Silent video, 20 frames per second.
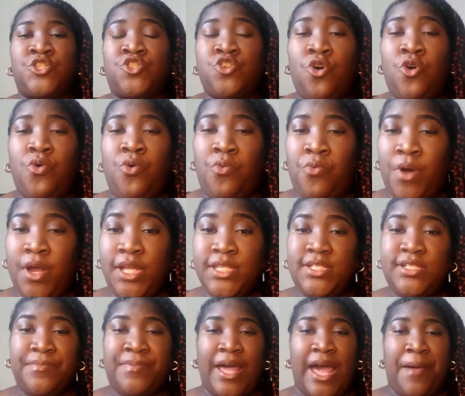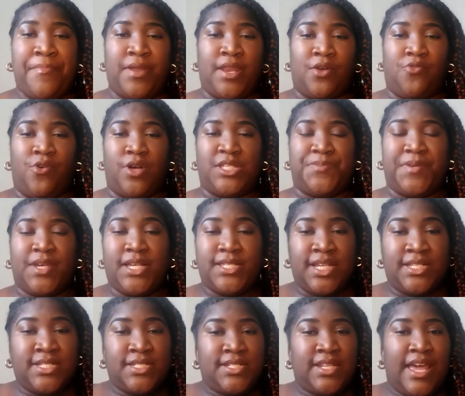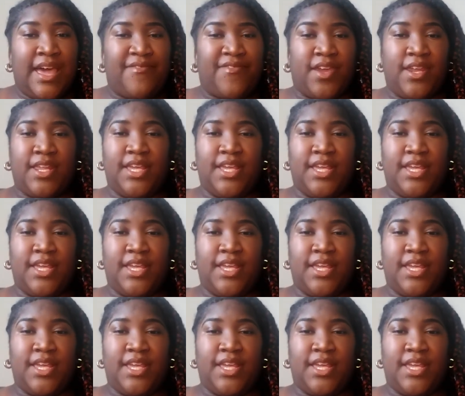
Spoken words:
So what ended up happening was because I didn't have